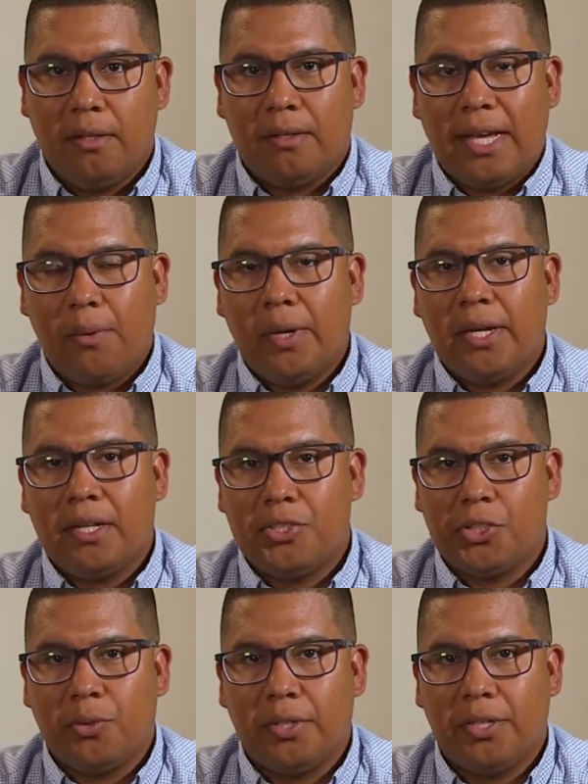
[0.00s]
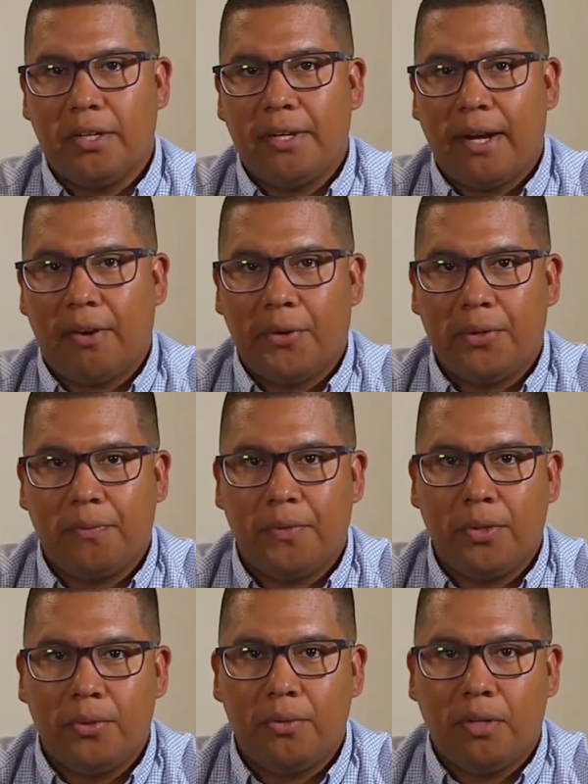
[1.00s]
That way it can show a good aerial
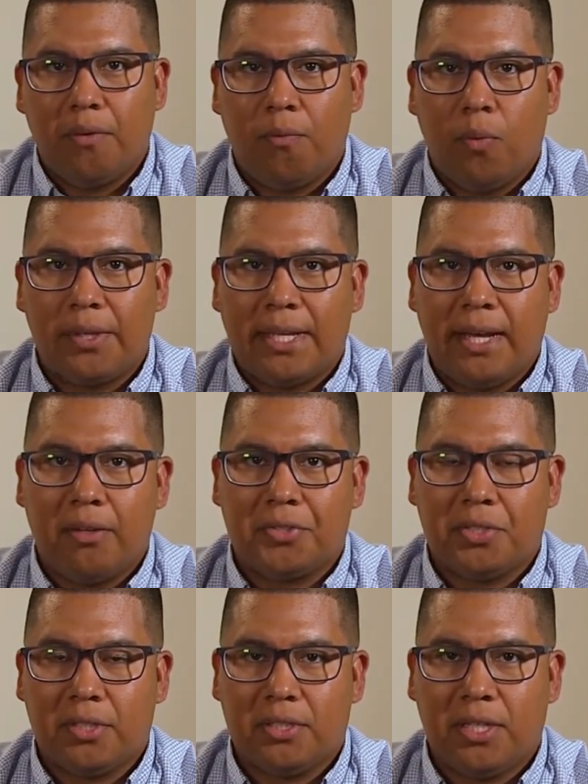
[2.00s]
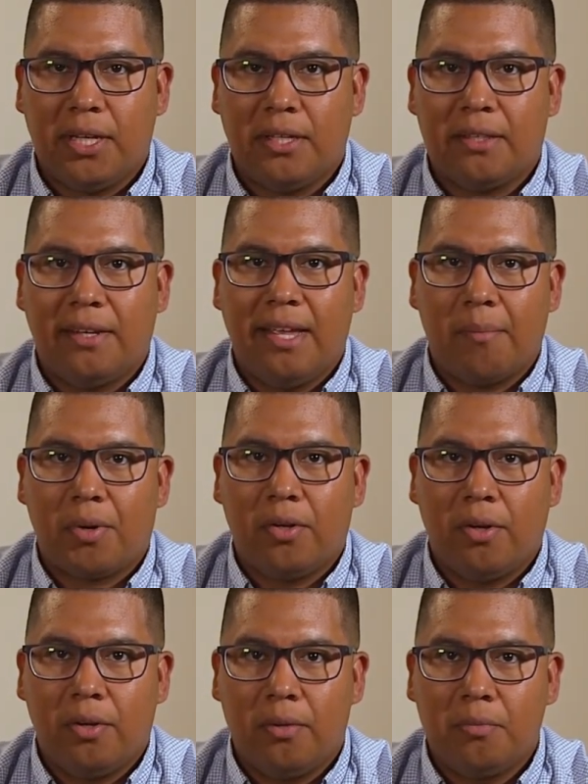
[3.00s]
view of what the house looks like, the neighboring
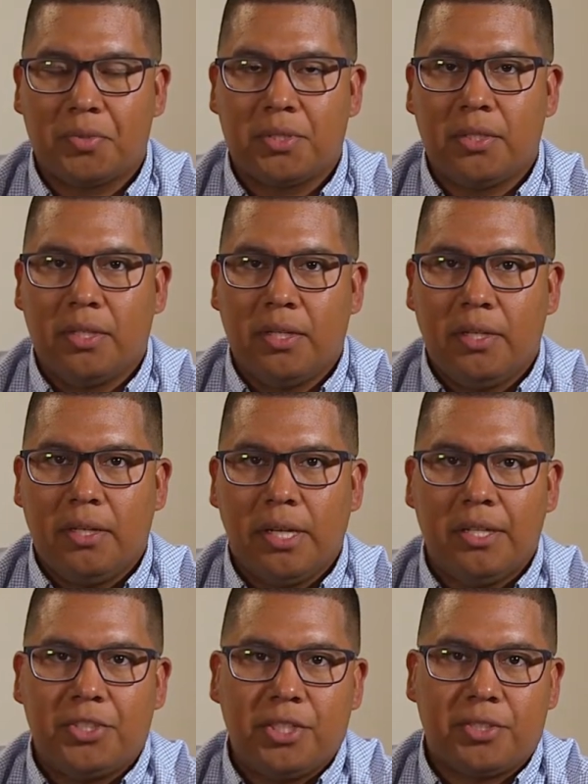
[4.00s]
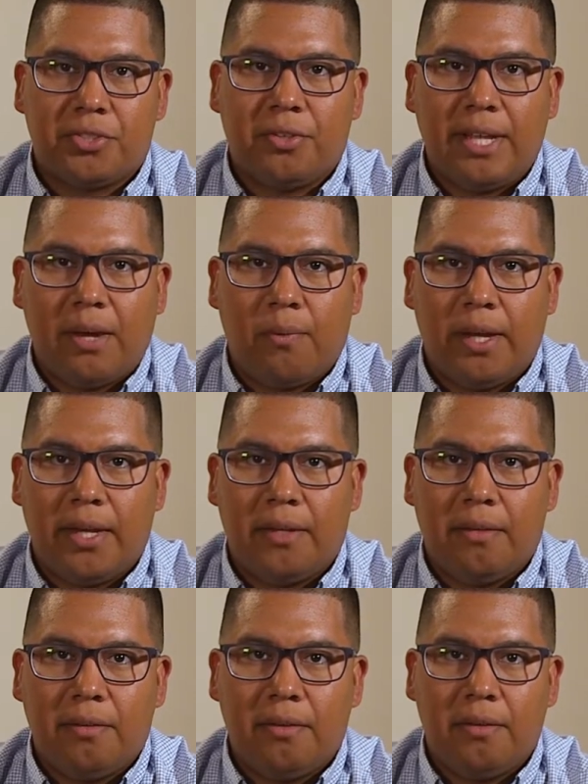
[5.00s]
homes, and just so that way
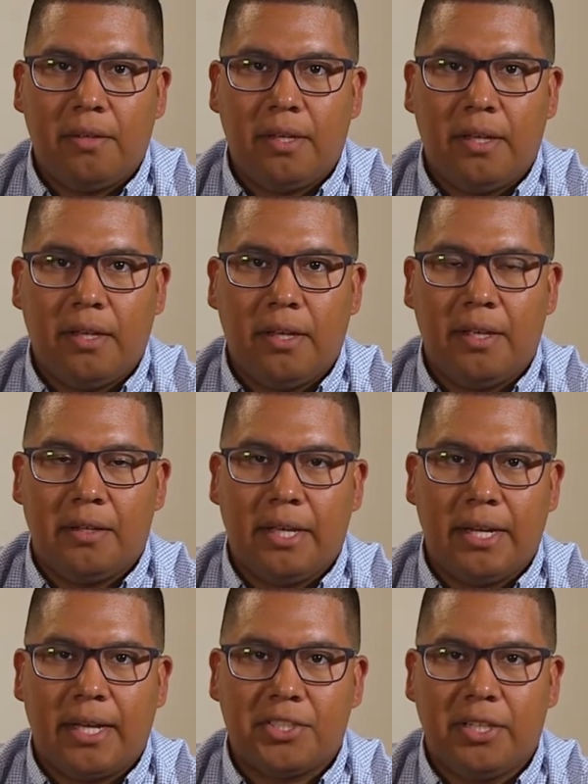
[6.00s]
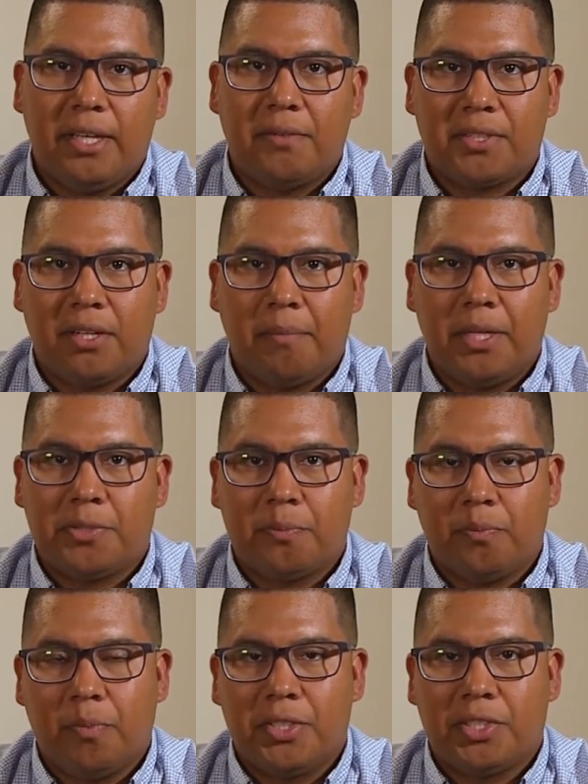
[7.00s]
it actually gives it a
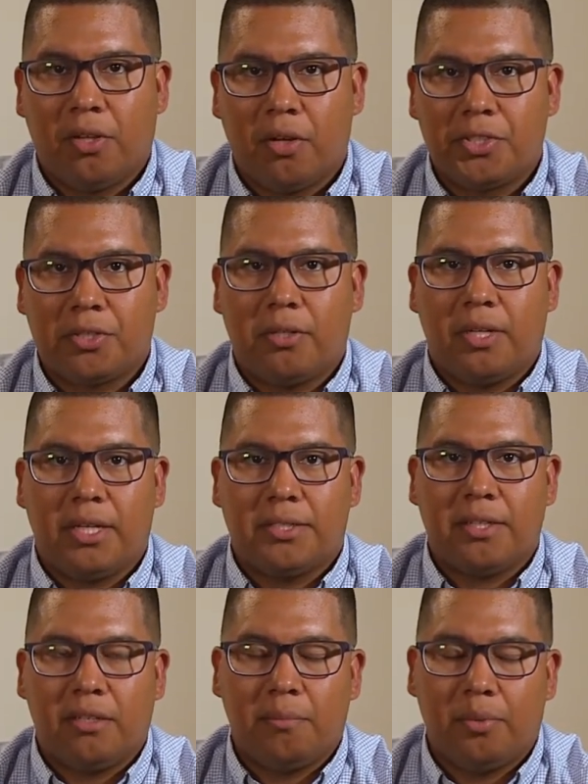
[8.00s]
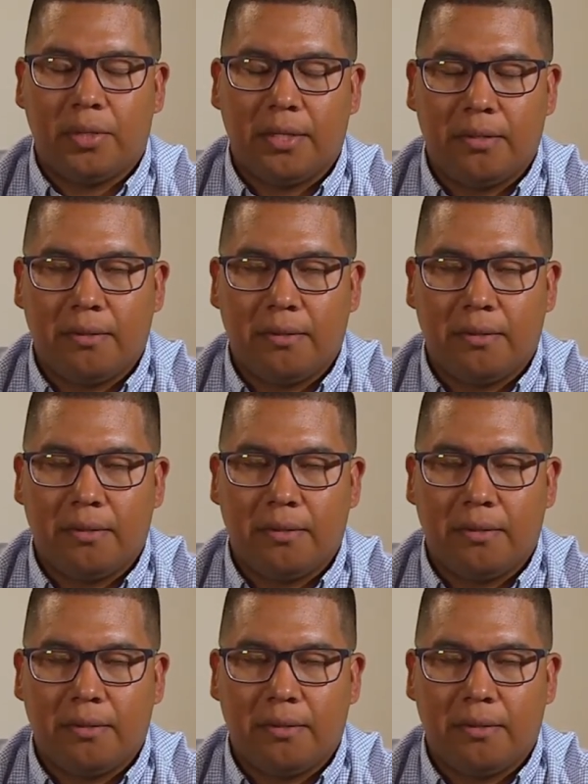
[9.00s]
much larger selling point.